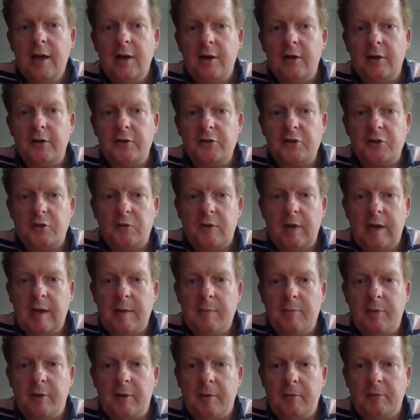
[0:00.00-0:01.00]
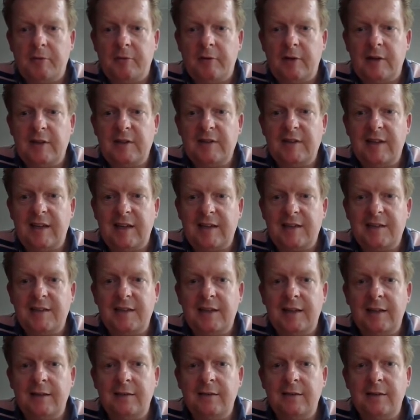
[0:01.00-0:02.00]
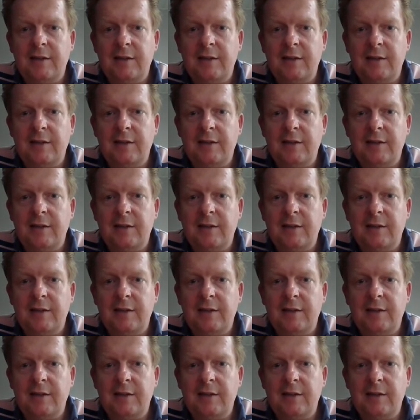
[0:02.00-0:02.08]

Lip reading: also a parameterized test that